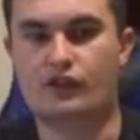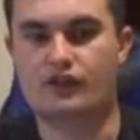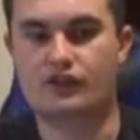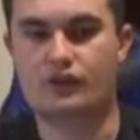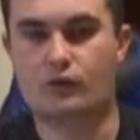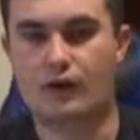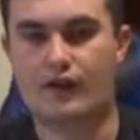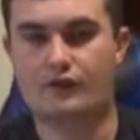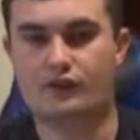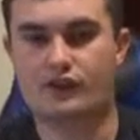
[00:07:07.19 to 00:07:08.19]
his
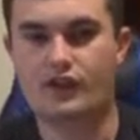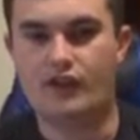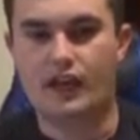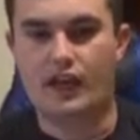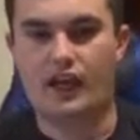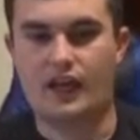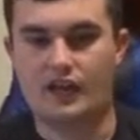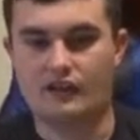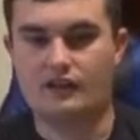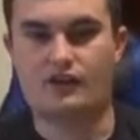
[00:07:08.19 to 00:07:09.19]
craft
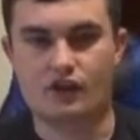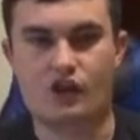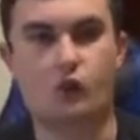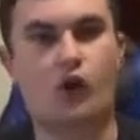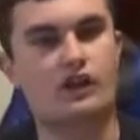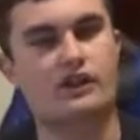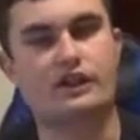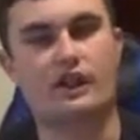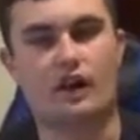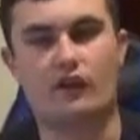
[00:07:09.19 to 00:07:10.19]
and the
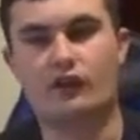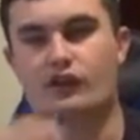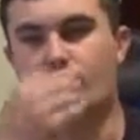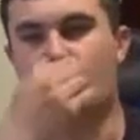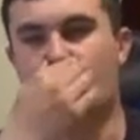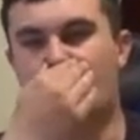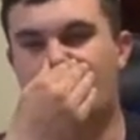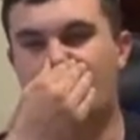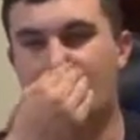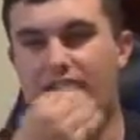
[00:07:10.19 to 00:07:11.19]
quality of his
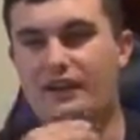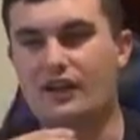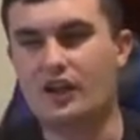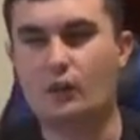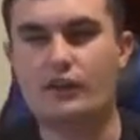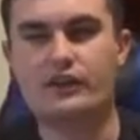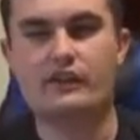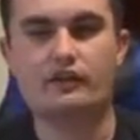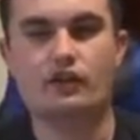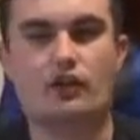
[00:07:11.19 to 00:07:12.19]
work. And with
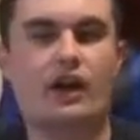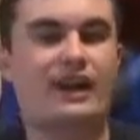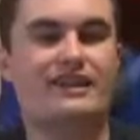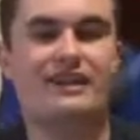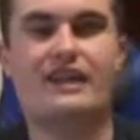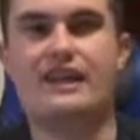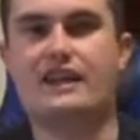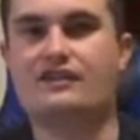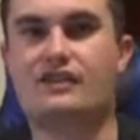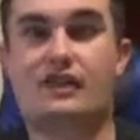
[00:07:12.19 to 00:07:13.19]
that notoriety, he
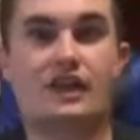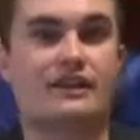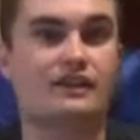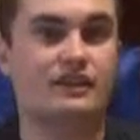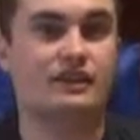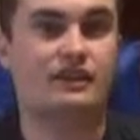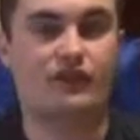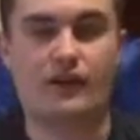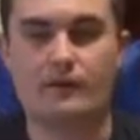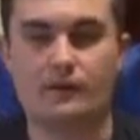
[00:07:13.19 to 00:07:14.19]
has neglected his
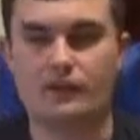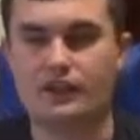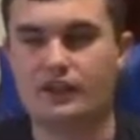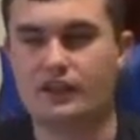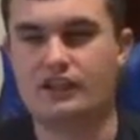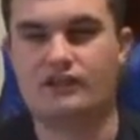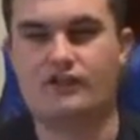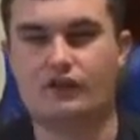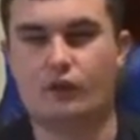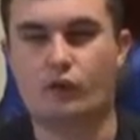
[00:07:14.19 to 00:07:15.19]
family, he's
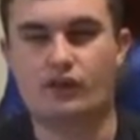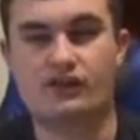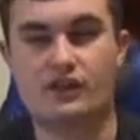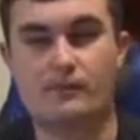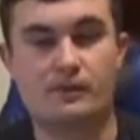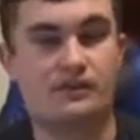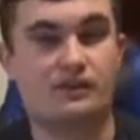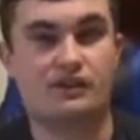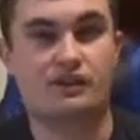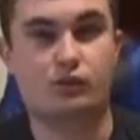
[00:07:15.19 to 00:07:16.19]
divorced, he
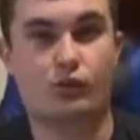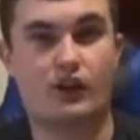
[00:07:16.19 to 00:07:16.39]
misses his